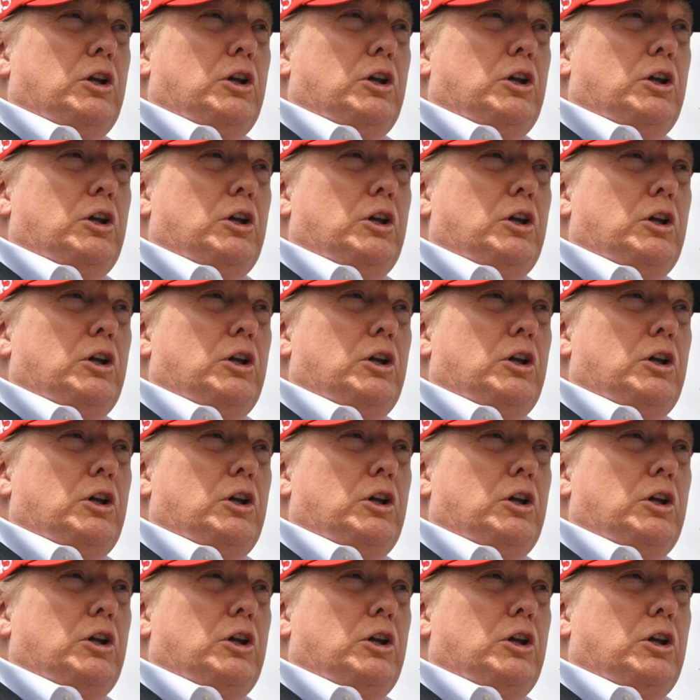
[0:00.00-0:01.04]

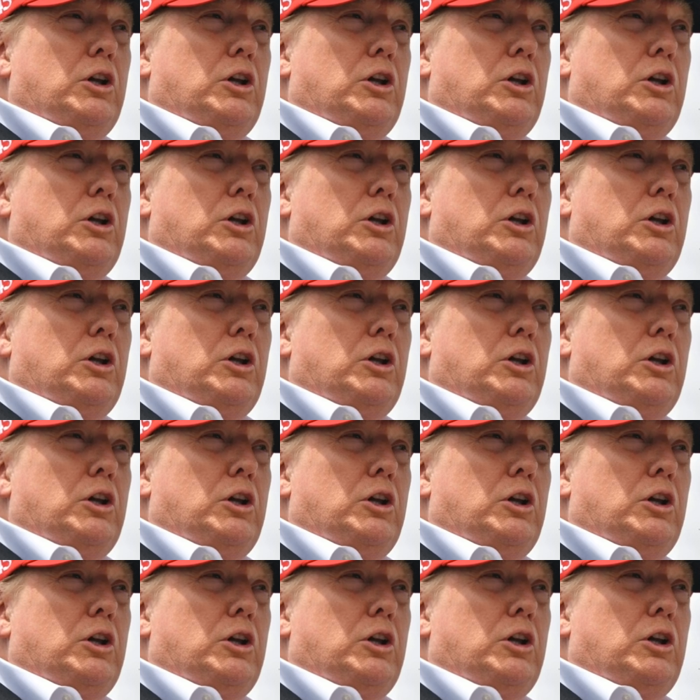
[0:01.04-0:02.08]

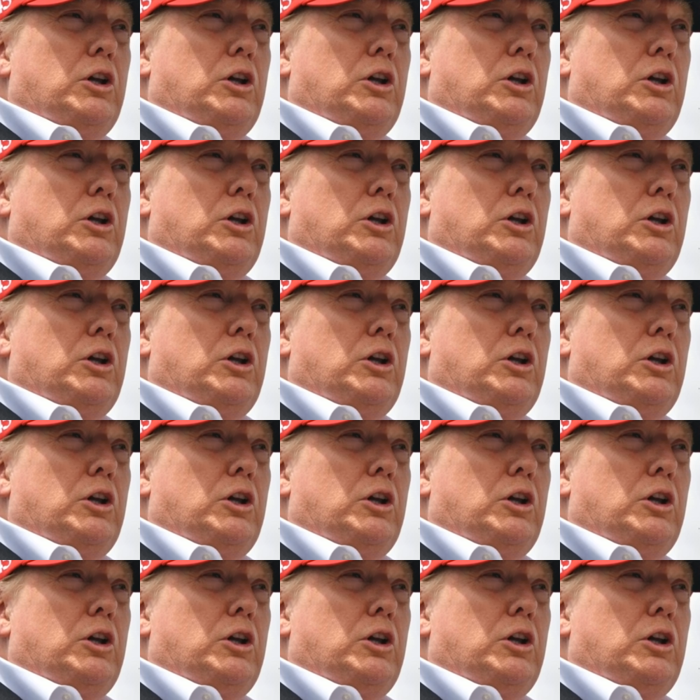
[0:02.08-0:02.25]
(no one is talking)